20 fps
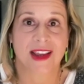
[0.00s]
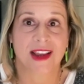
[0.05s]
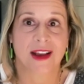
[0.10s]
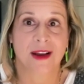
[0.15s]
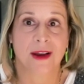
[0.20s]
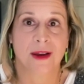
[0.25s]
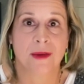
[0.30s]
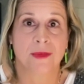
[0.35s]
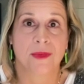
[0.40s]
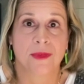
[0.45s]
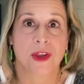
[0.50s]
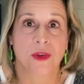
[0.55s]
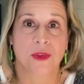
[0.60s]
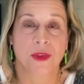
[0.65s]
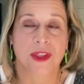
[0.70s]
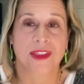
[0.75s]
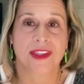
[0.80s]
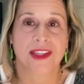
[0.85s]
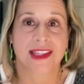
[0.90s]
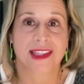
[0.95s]
Uh, the
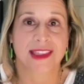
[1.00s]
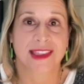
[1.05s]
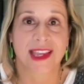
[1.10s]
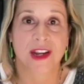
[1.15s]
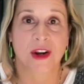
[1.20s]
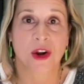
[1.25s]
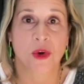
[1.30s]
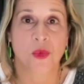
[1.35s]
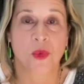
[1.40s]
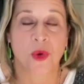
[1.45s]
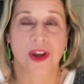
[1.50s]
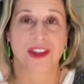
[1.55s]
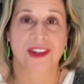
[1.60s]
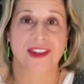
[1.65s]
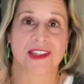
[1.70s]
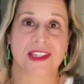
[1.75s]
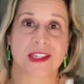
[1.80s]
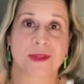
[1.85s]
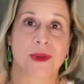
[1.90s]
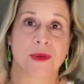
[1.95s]
only thing that they don't want
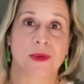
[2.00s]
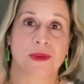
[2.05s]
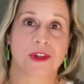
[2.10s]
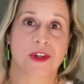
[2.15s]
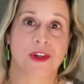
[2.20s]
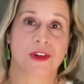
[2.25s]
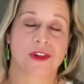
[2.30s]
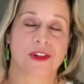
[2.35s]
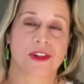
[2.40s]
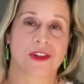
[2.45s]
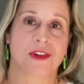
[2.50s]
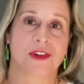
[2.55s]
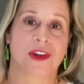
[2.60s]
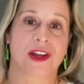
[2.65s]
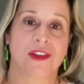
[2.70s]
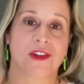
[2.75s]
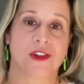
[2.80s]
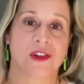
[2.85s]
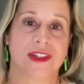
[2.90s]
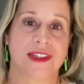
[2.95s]
is to be returned to their
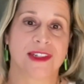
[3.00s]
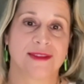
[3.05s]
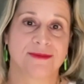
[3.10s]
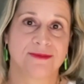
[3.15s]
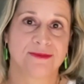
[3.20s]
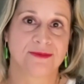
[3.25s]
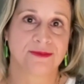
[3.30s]
country.